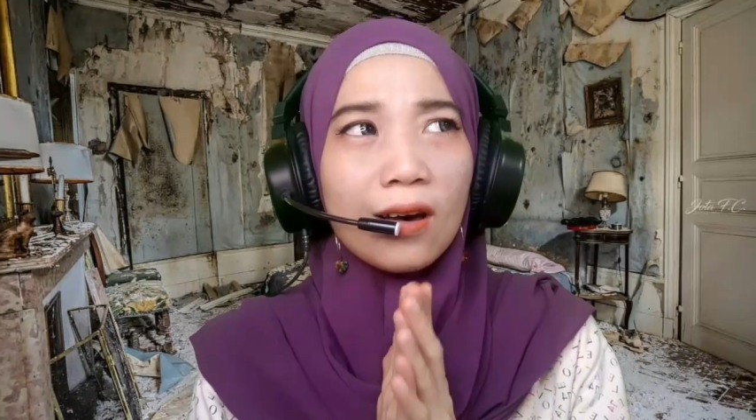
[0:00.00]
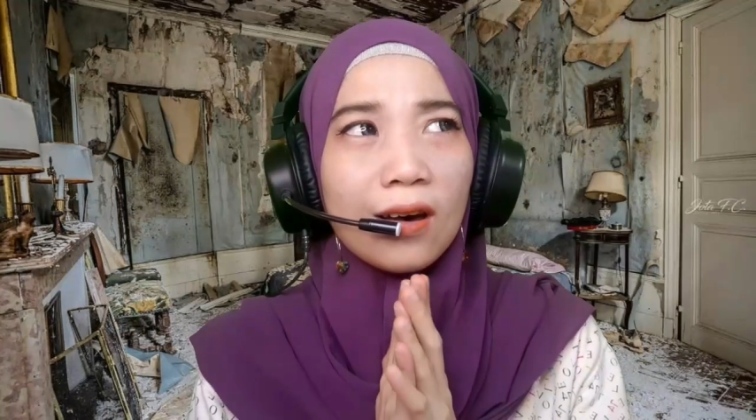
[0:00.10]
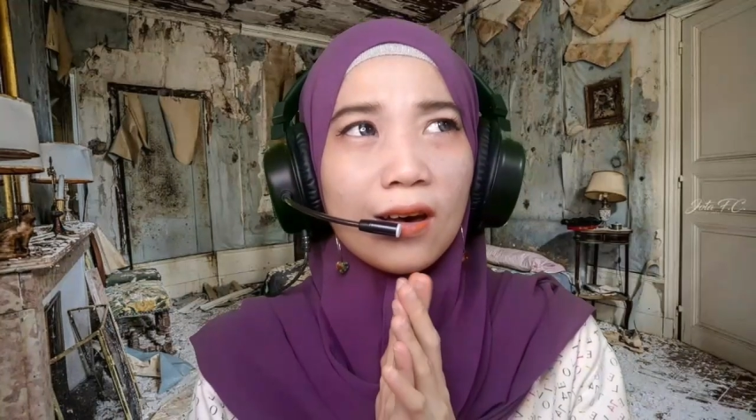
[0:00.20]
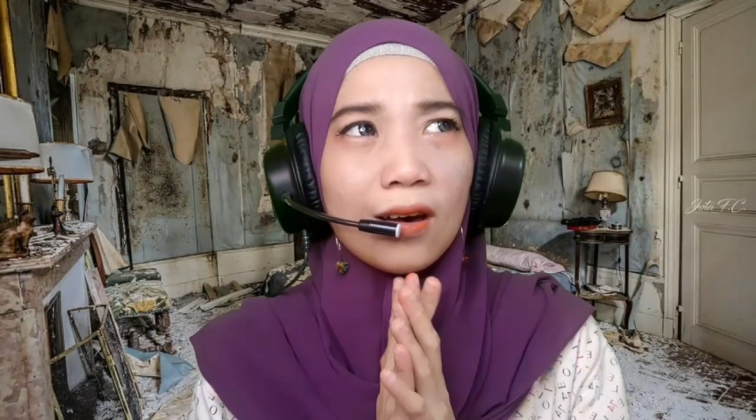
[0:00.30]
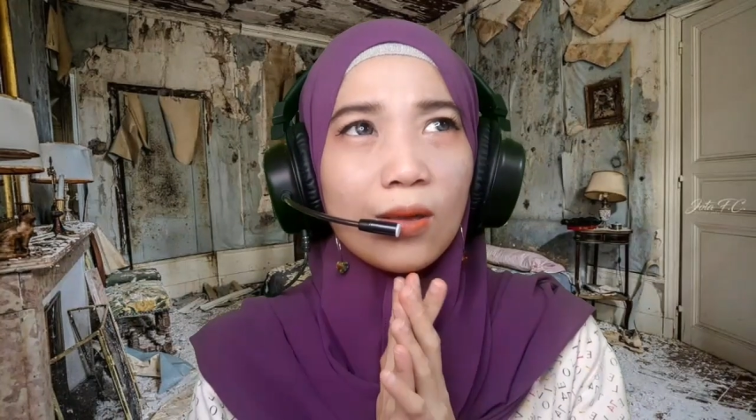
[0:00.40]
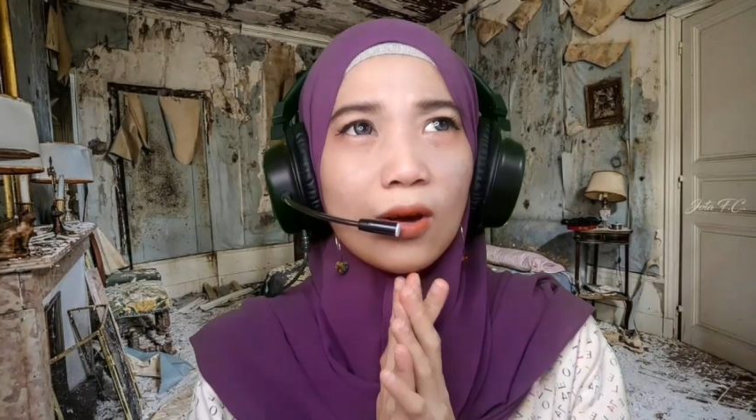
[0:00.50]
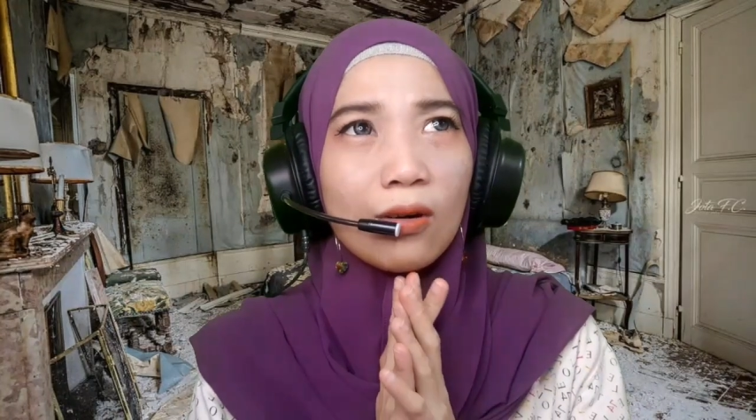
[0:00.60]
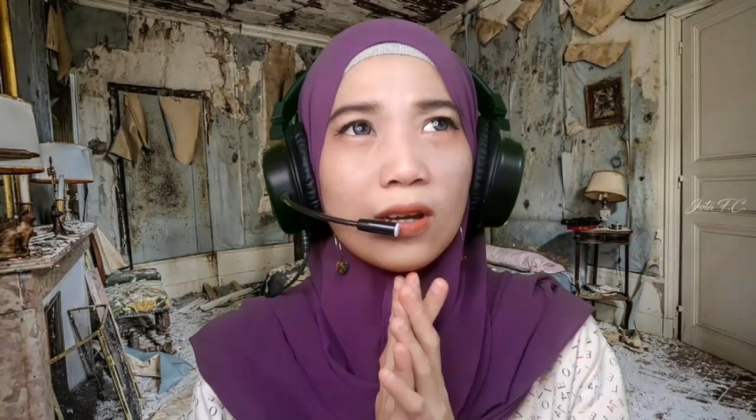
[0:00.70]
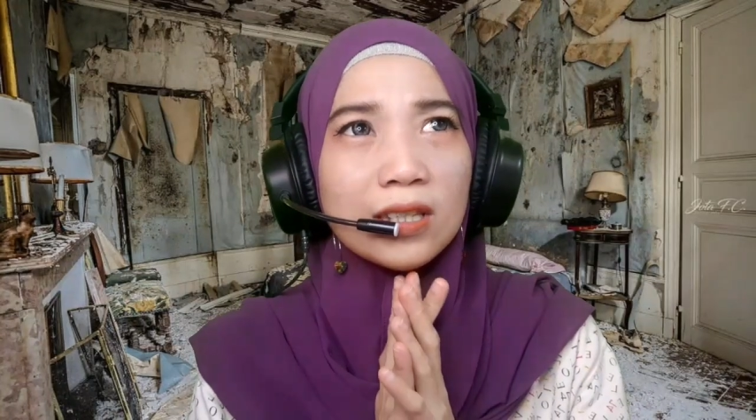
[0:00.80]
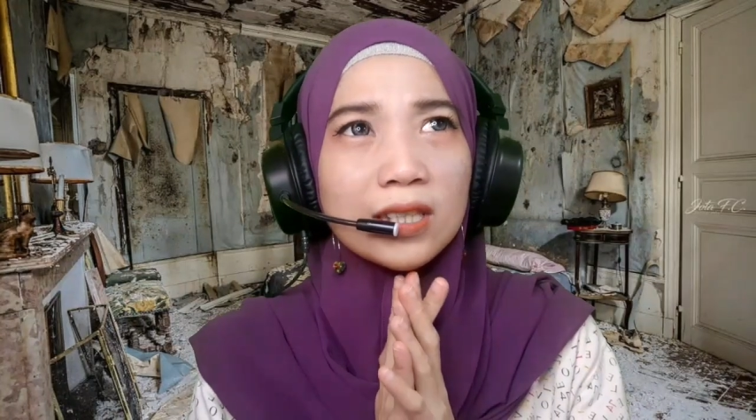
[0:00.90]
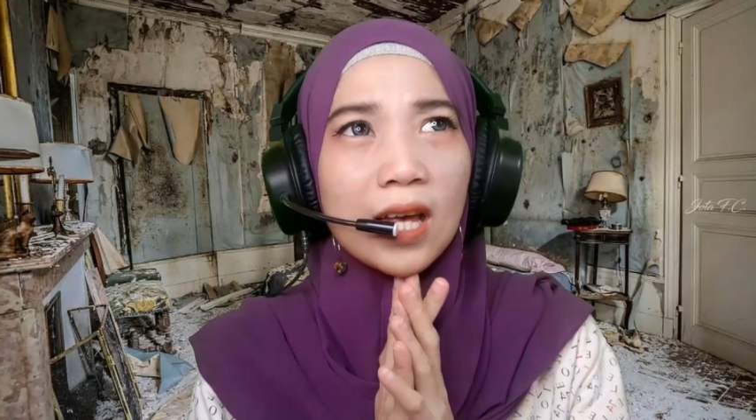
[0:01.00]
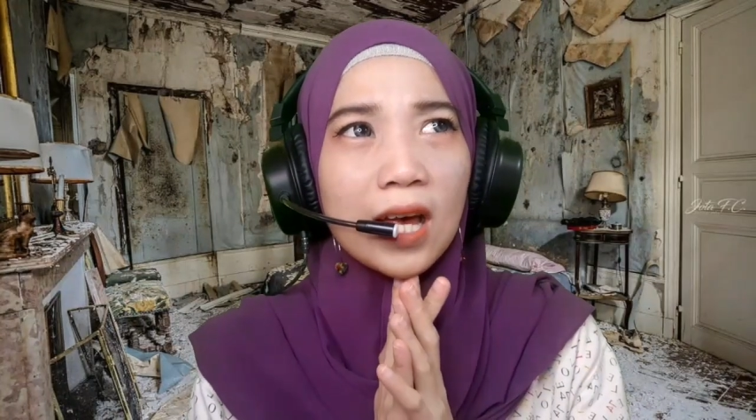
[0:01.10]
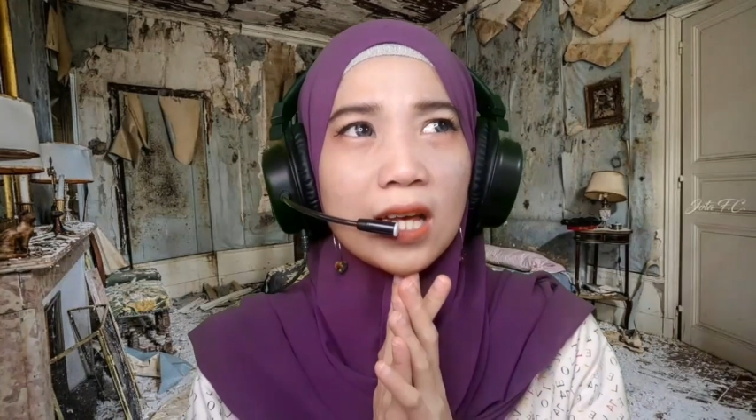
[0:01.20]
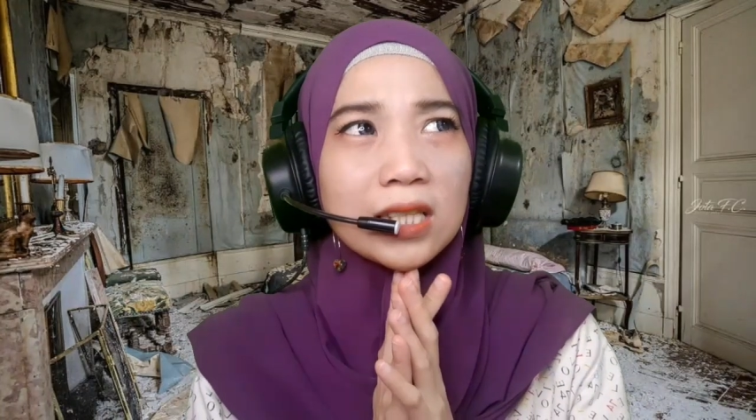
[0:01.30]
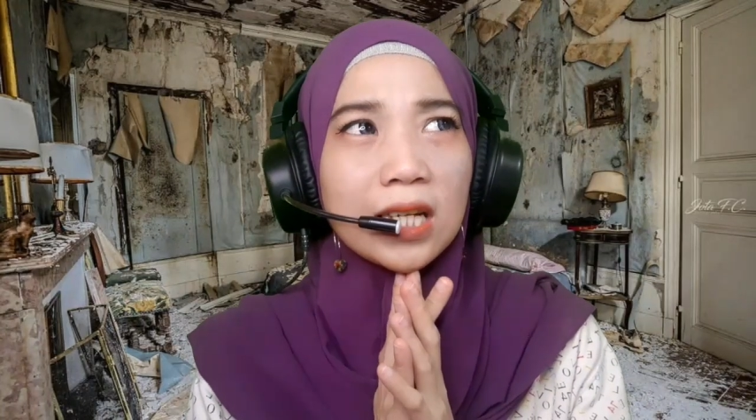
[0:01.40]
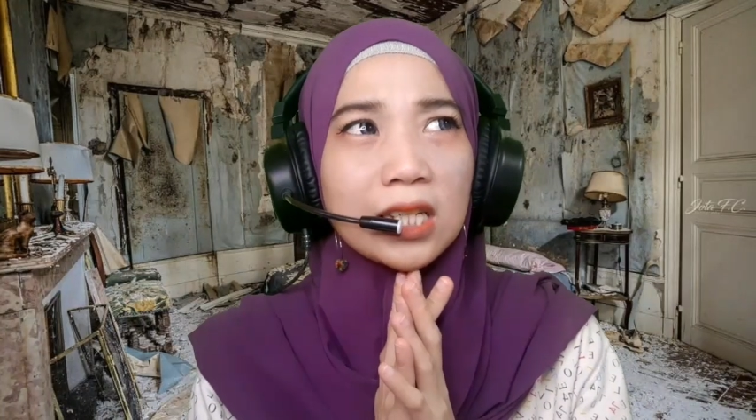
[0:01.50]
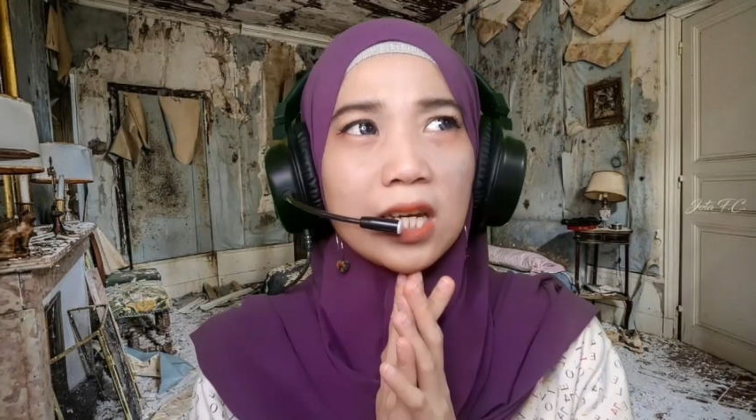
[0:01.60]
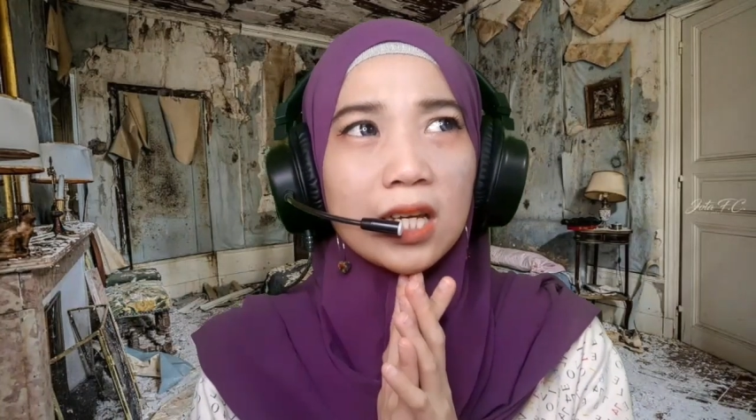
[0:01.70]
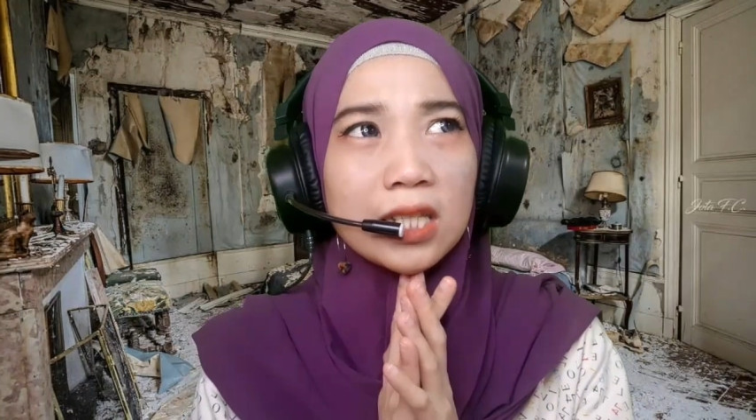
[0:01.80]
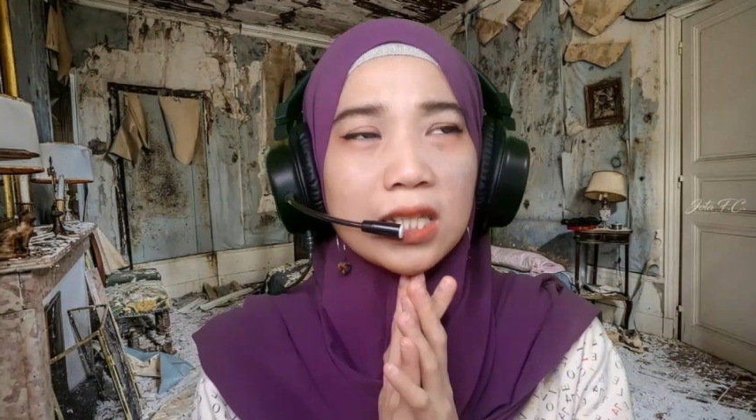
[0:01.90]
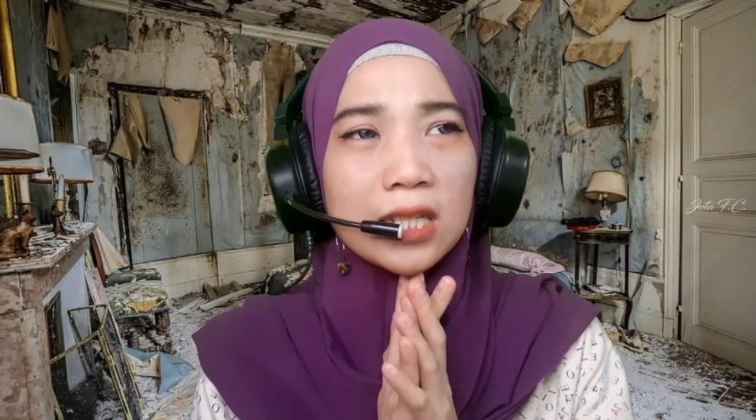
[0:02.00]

there is such as